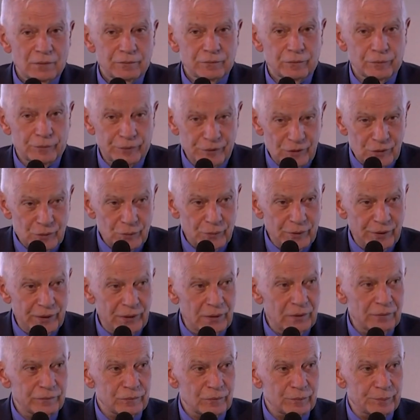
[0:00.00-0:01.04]
for
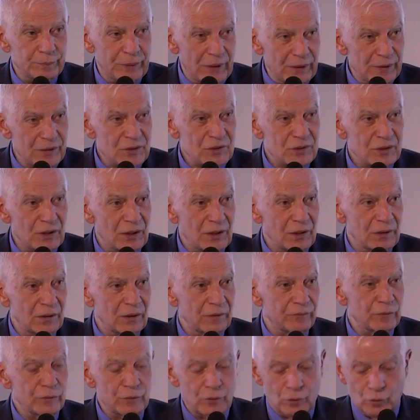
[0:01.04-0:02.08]
Israel, for Palestine,
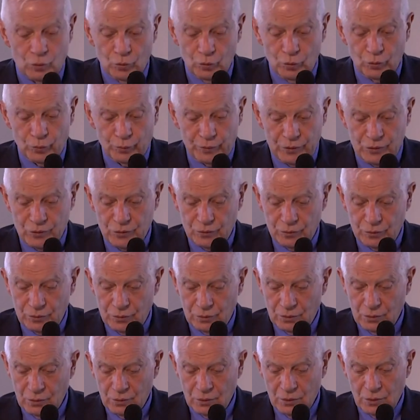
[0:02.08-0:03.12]
and for the whole
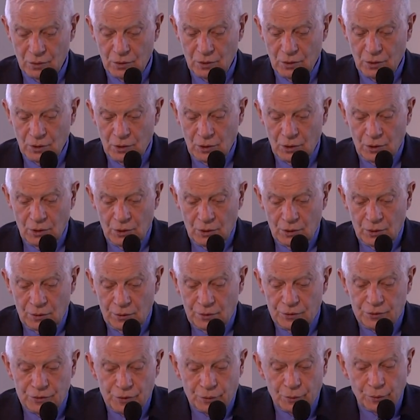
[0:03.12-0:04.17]
region,
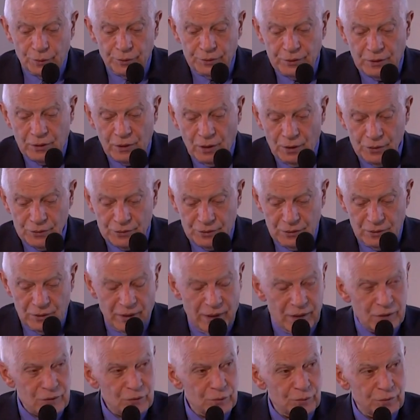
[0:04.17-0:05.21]
the Security Council
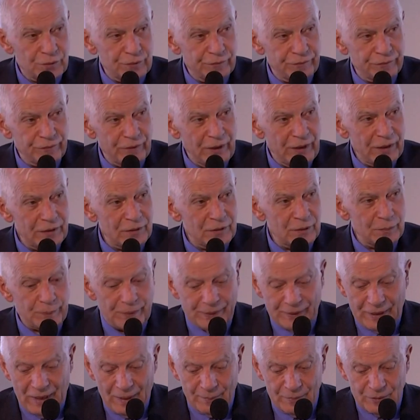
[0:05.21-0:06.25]
has to define the
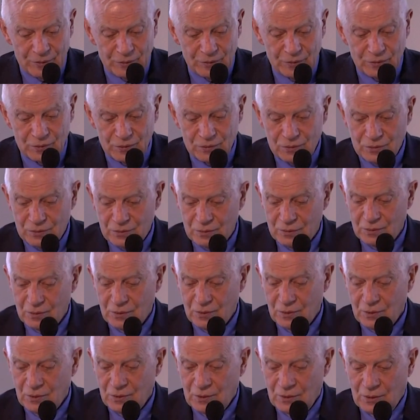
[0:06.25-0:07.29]
parameters
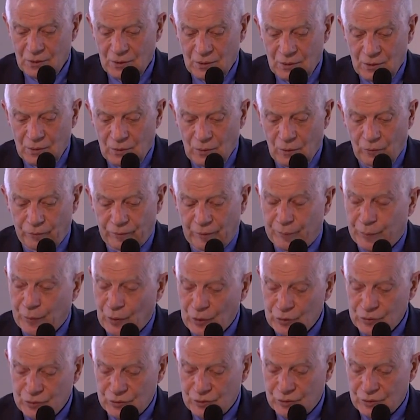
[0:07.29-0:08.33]
of a
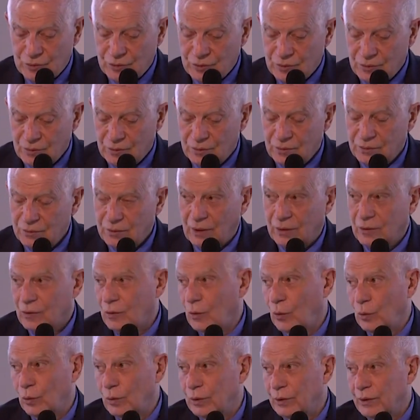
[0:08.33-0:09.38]
process that
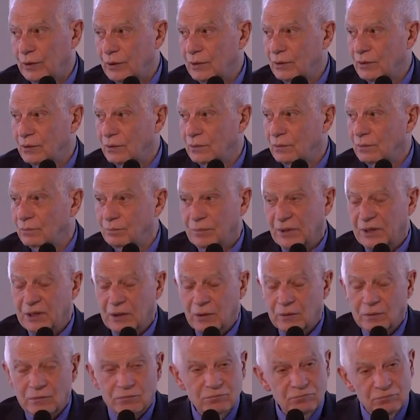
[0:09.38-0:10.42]
can only
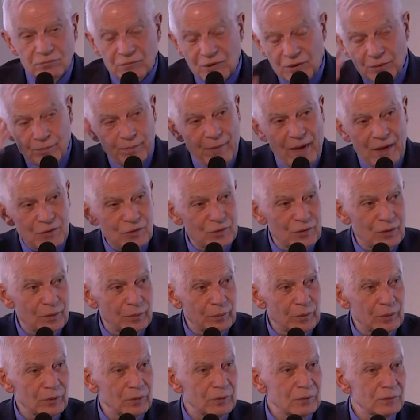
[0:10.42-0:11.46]
be
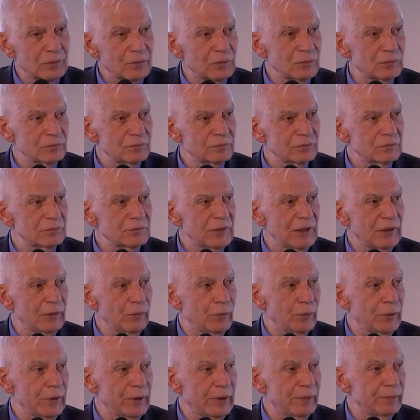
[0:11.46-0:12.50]
imaginable
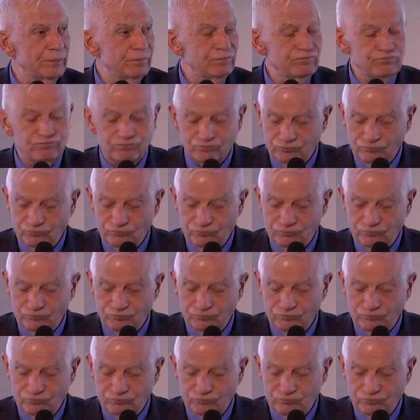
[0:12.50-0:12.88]
if we